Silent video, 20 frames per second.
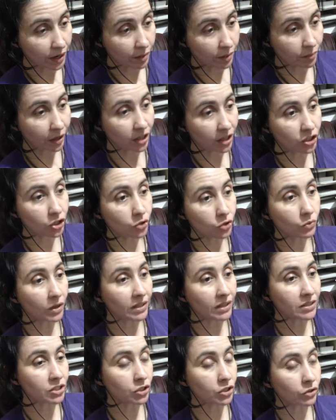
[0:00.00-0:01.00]
but you
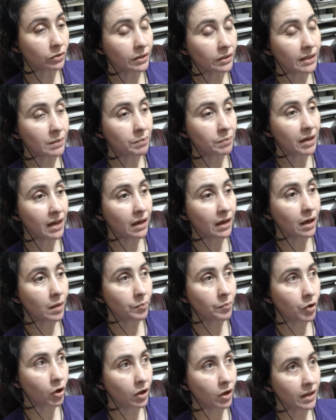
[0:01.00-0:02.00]
can certainly pick up
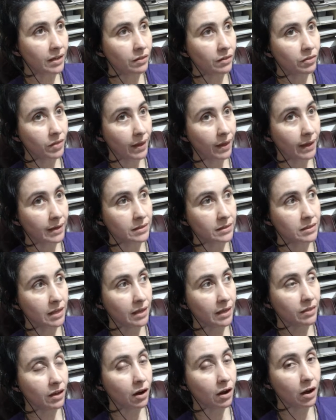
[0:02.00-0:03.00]
on things like
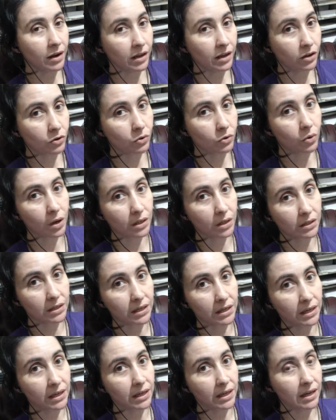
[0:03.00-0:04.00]
the audio
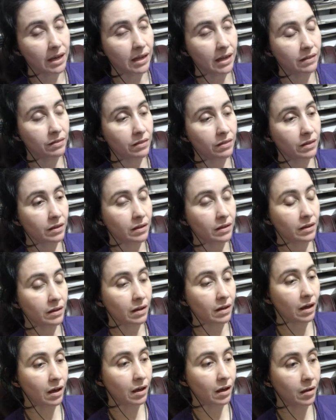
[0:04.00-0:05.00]
quality and
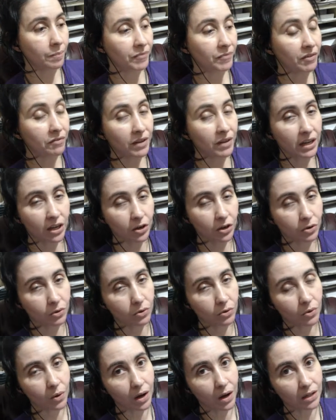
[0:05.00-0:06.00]
the video
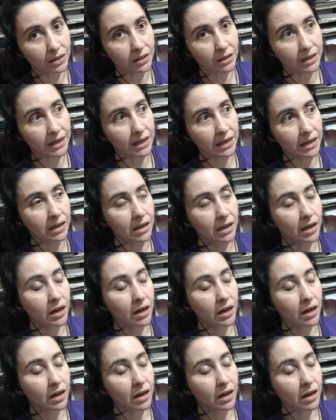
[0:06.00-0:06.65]
quality